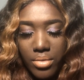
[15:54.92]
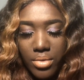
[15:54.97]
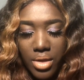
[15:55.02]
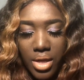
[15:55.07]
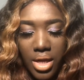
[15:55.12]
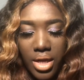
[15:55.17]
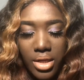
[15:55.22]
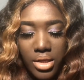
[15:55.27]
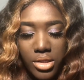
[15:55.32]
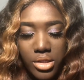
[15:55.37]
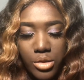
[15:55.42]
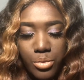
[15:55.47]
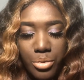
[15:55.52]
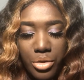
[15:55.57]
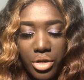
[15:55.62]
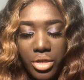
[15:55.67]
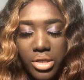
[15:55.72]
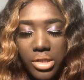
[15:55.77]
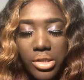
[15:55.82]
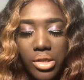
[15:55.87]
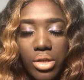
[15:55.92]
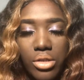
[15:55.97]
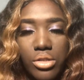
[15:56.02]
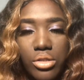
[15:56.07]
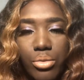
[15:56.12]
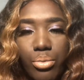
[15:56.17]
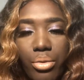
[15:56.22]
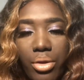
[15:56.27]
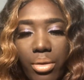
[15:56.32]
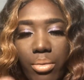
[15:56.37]
And spirit is also
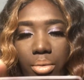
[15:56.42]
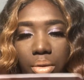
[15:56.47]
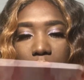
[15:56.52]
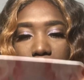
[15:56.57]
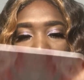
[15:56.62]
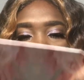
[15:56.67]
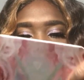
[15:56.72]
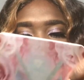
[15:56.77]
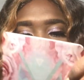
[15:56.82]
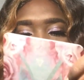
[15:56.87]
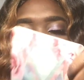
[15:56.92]
bringing me back to